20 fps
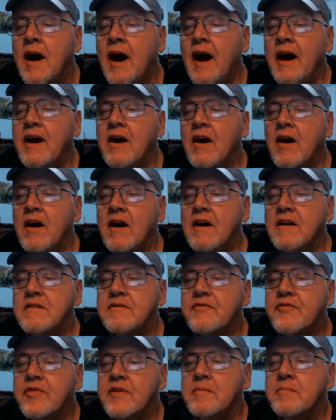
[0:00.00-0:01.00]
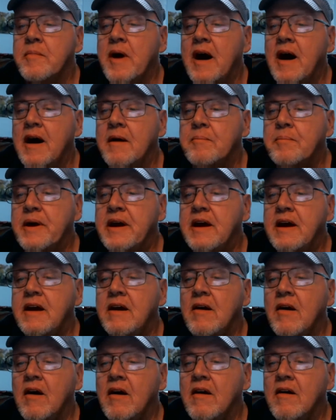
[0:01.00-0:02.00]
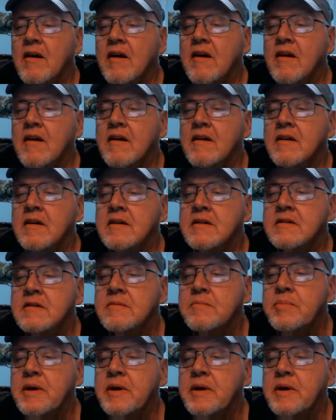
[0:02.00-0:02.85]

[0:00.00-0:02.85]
Hi, Art from PDRRE